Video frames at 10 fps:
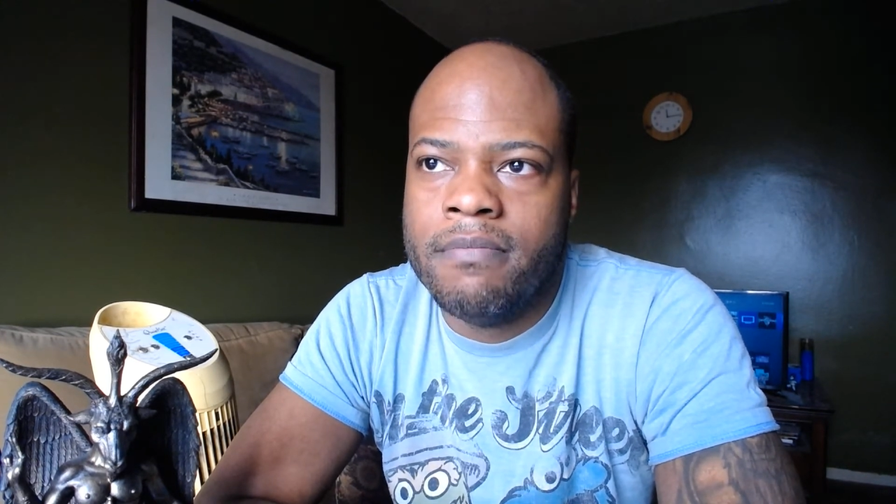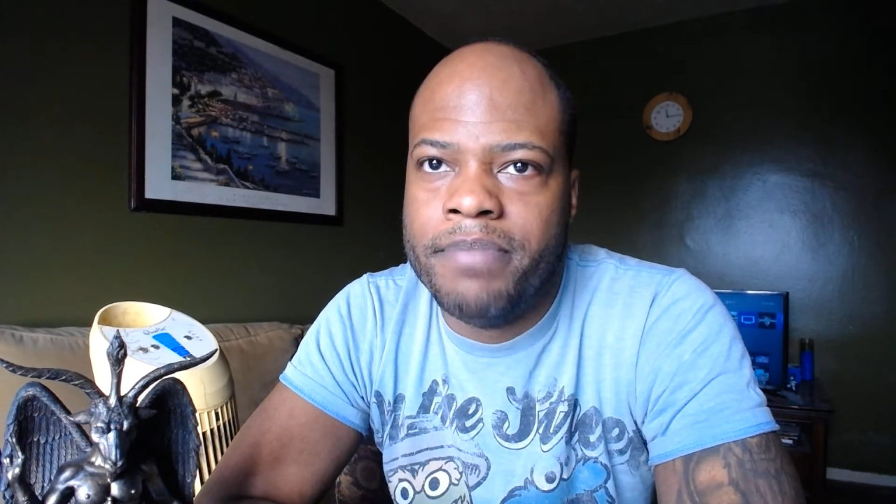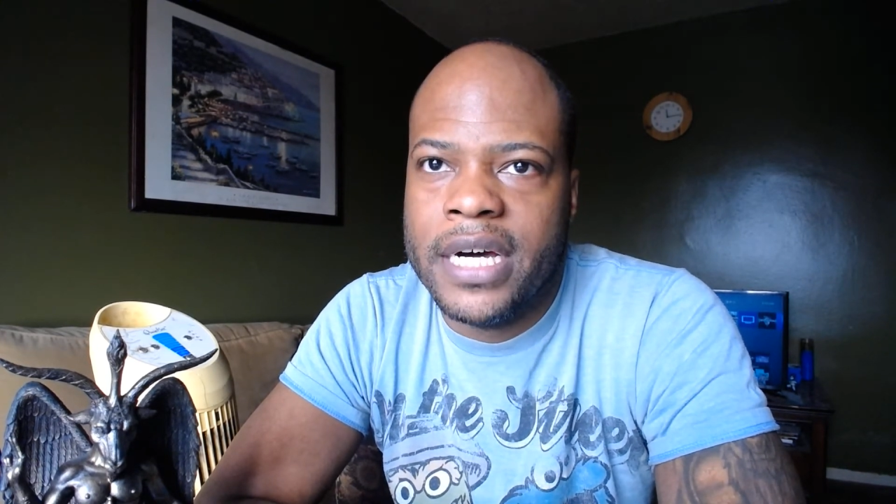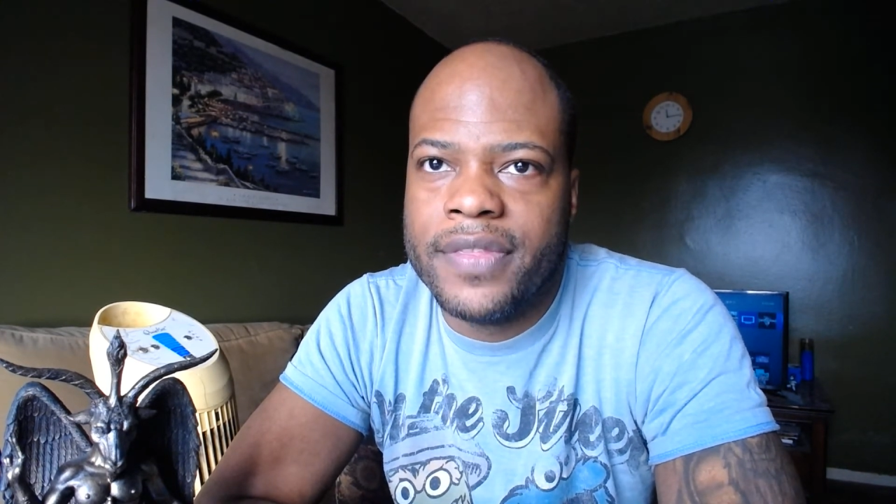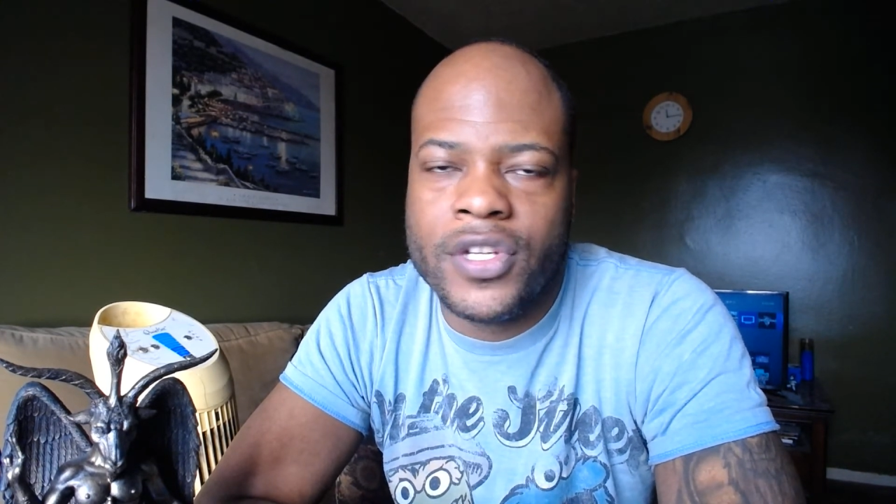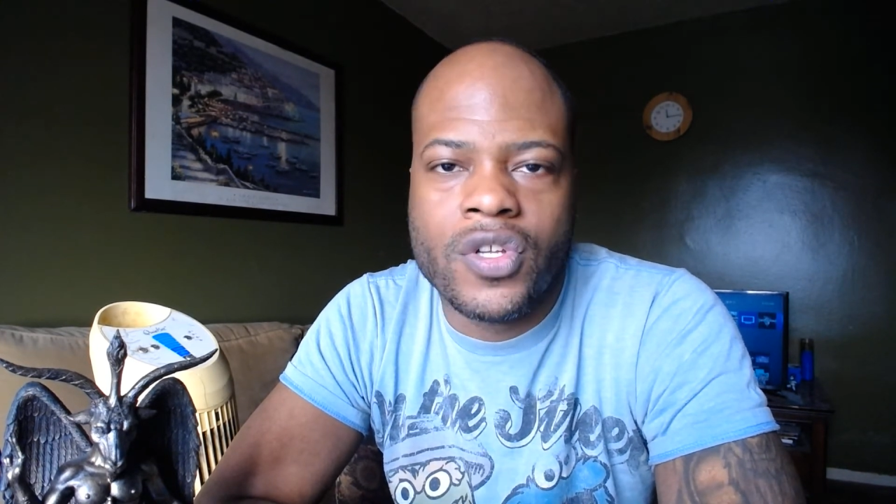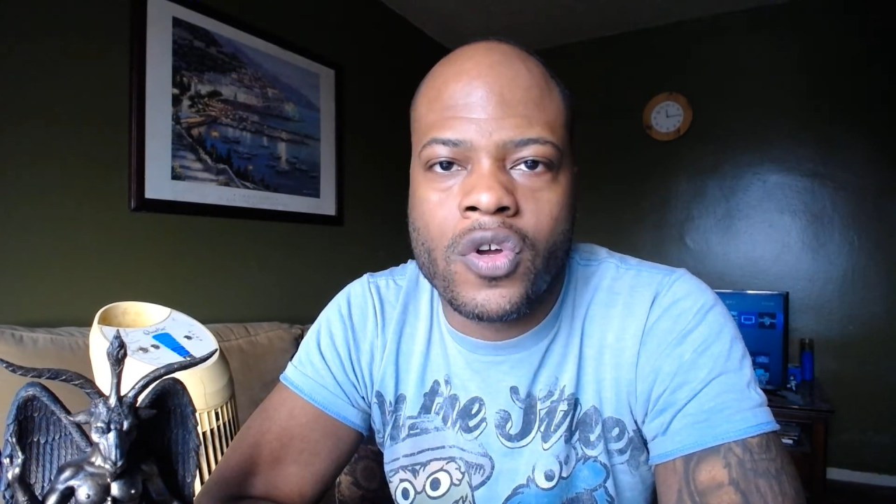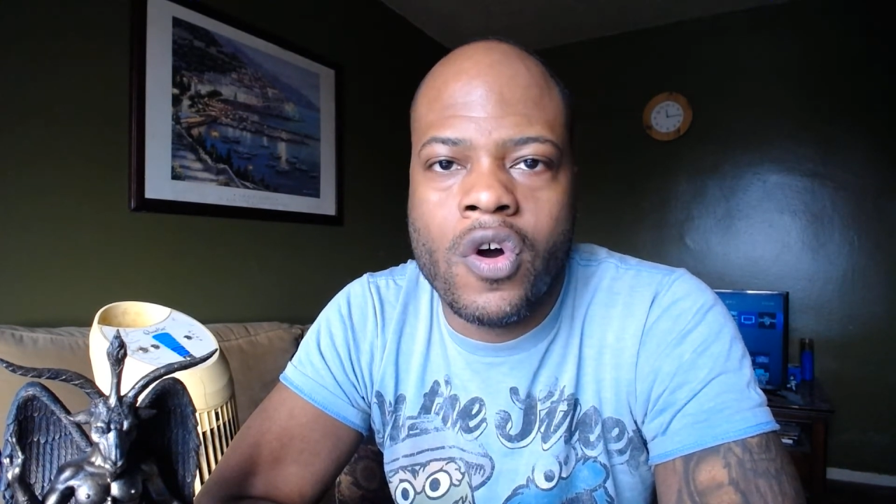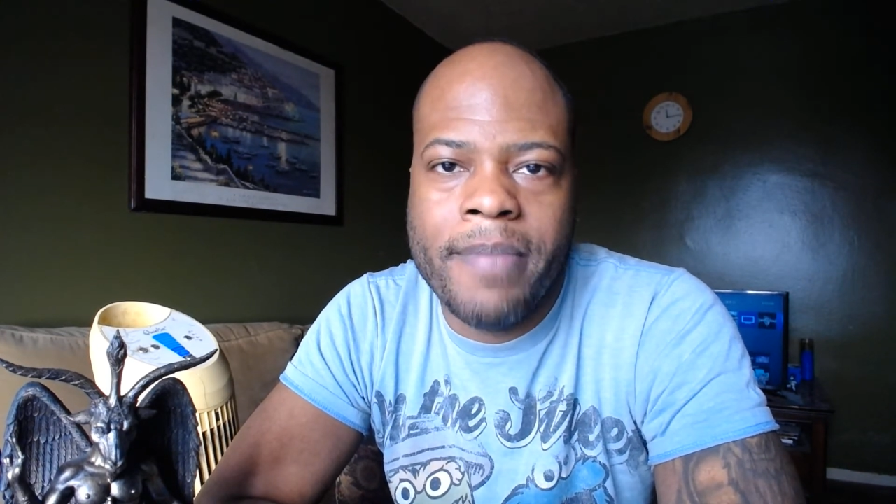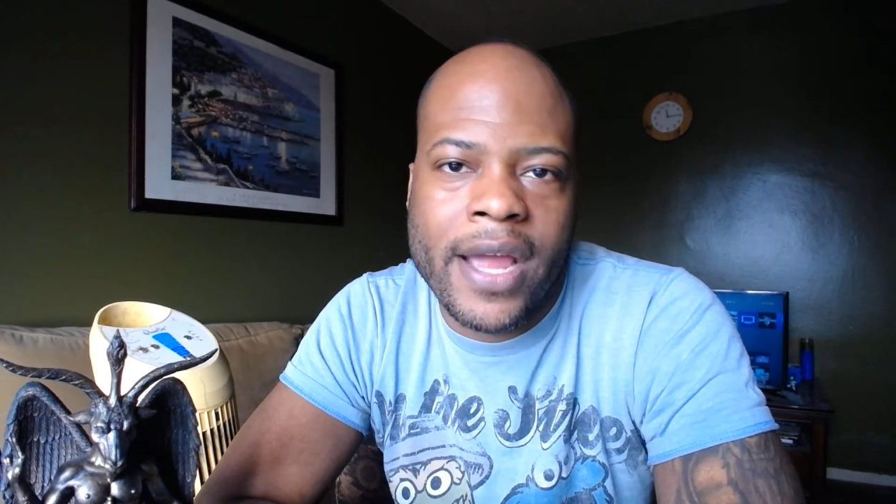but there's no
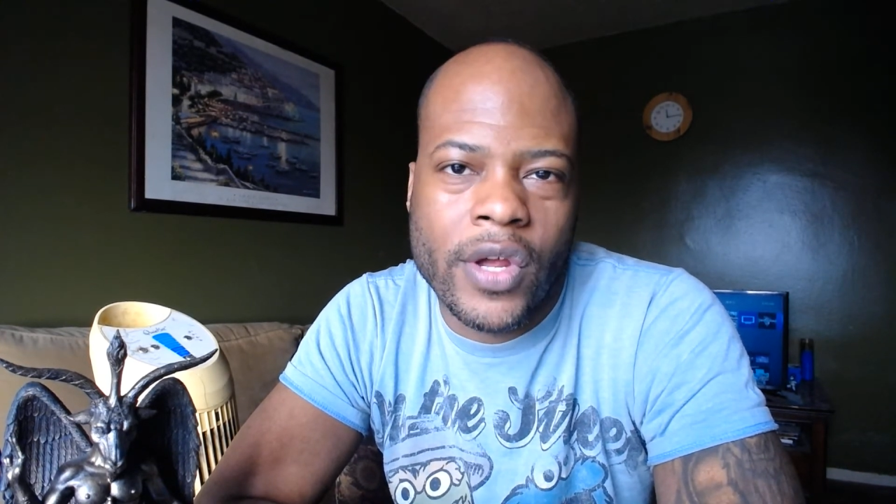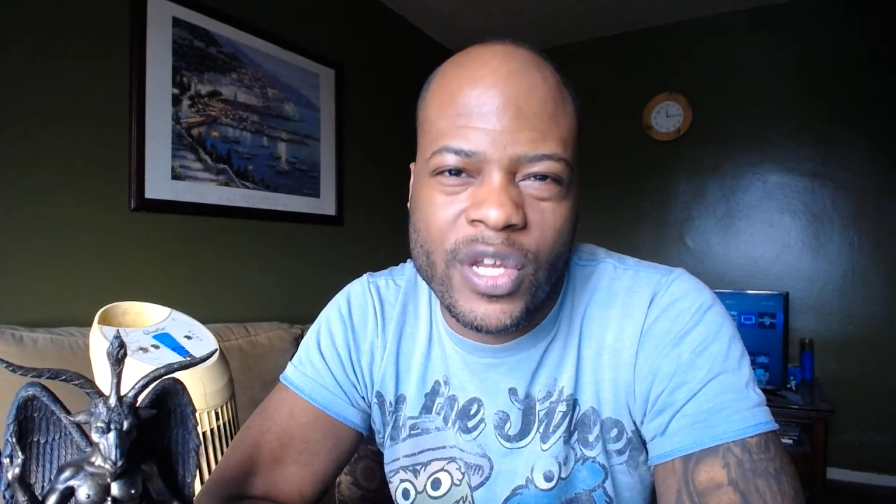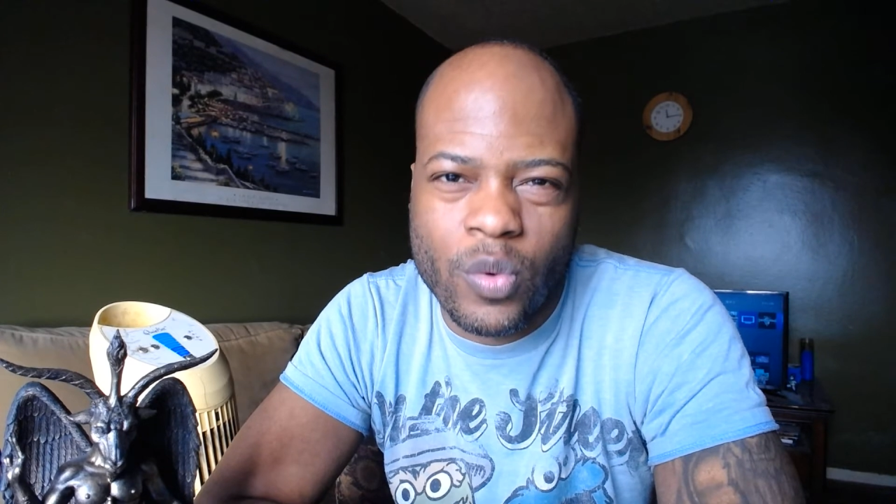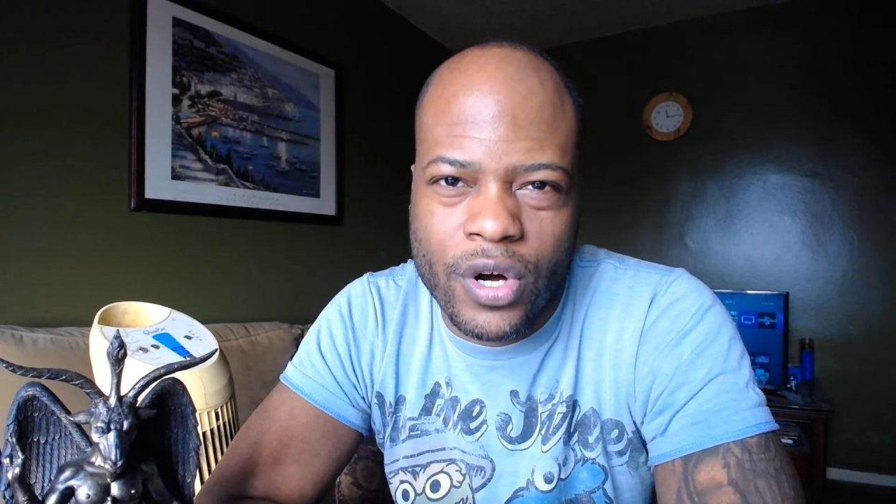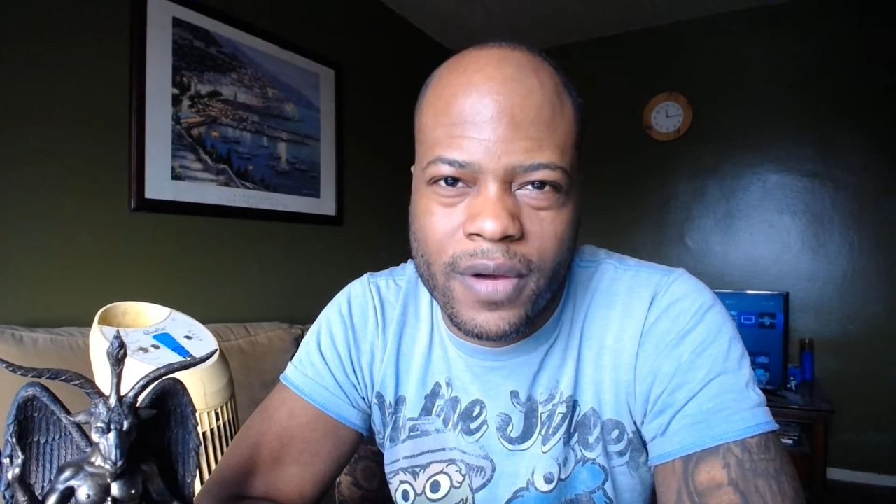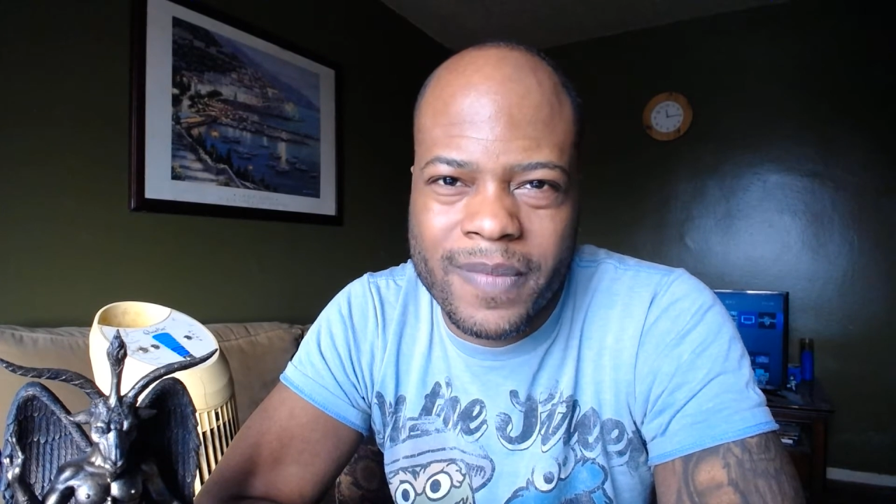going back on your word.